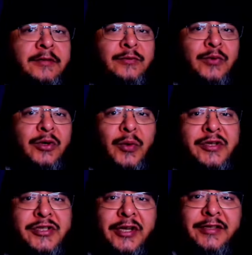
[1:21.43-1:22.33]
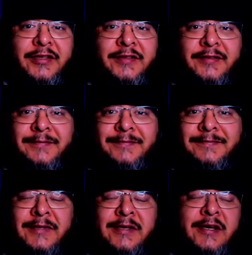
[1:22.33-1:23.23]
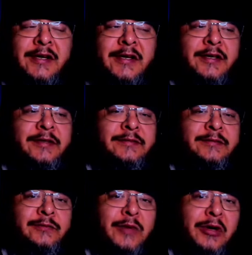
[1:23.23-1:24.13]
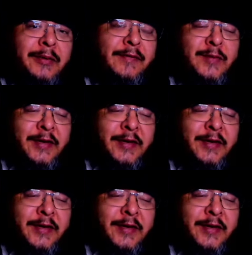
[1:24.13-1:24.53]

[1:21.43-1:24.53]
We're gonna one-shot this. Welcome everybody.